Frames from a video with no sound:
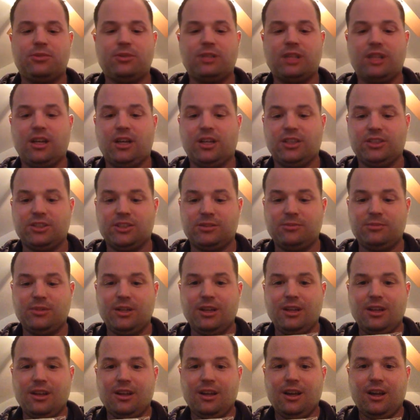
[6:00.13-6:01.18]
really awesome.
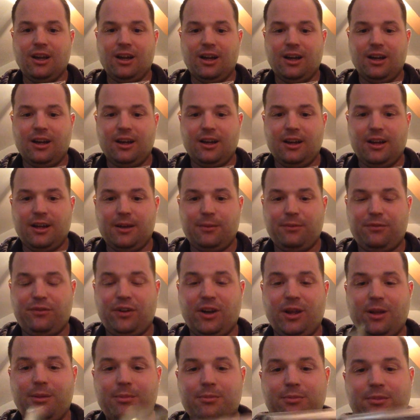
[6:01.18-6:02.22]

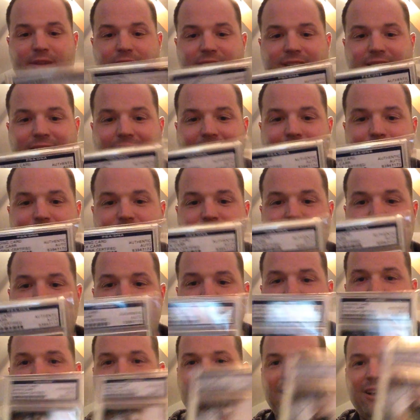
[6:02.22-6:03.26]
From Topps
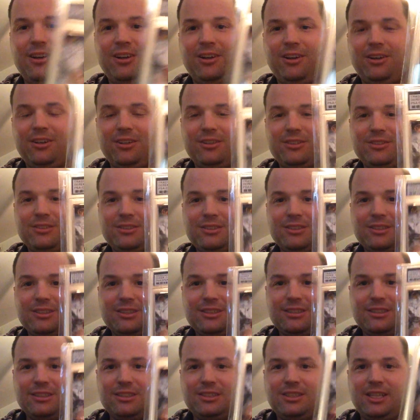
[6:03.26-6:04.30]
Valor,
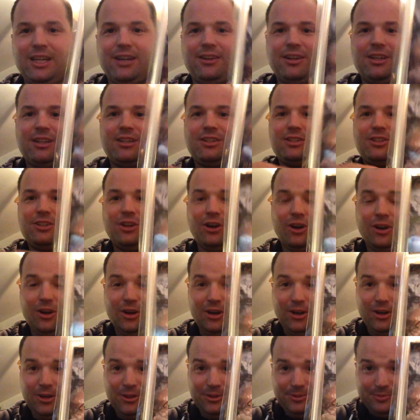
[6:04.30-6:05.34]
Derek
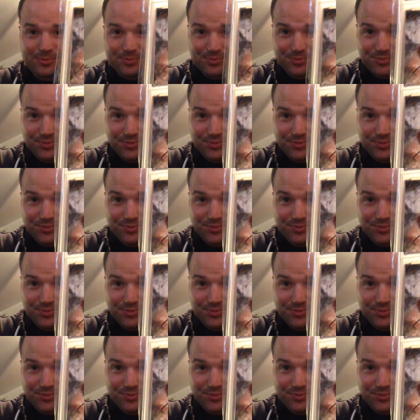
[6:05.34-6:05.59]
Carr.